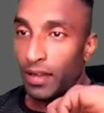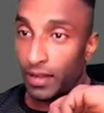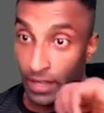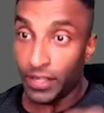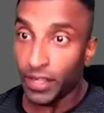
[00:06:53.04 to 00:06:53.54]

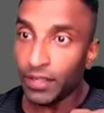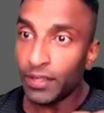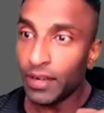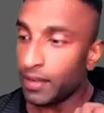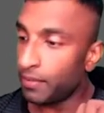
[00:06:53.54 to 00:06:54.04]
uh, return
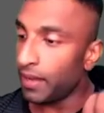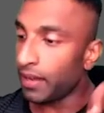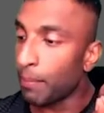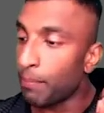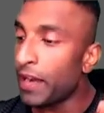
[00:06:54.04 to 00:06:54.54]

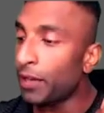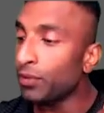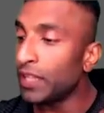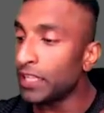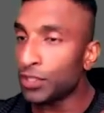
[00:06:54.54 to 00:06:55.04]
compared
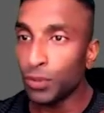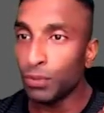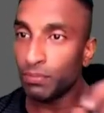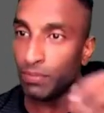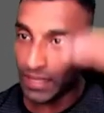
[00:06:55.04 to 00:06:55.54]
to these two
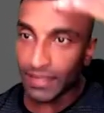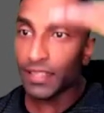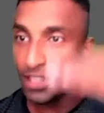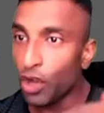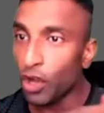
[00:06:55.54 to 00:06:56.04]
these are
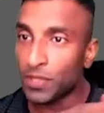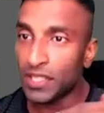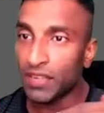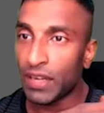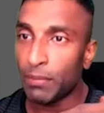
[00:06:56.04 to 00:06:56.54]
the three
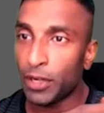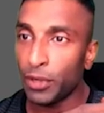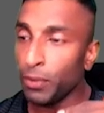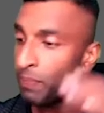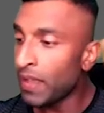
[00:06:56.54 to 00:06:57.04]
options available
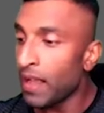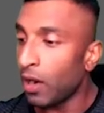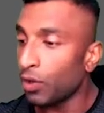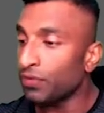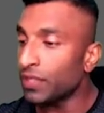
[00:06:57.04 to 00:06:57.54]
to you
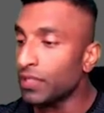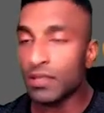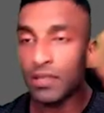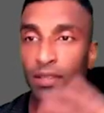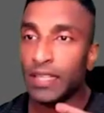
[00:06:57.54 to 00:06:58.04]
out of
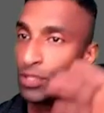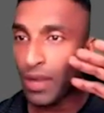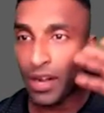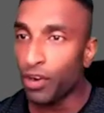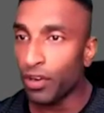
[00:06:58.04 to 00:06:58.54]
this, these
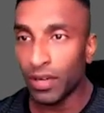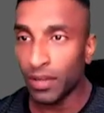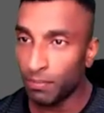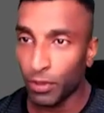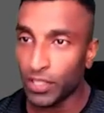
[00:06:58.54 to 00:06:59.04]
two are not
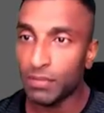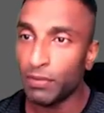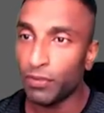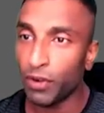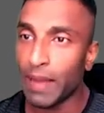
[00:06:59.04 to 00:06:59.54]

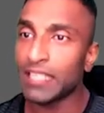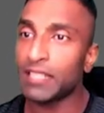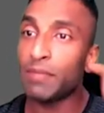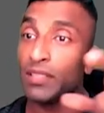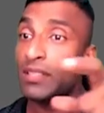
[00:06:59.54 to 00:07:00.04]
possible for
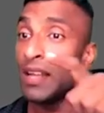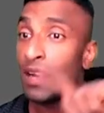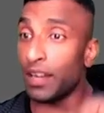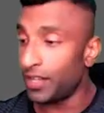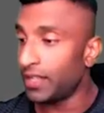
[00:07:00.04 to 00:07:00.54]
banks because
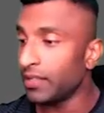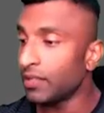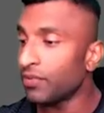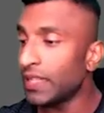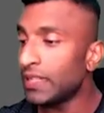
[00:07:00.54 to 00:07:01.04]

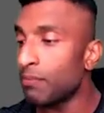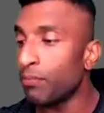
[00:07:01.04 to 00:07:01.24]
return wise,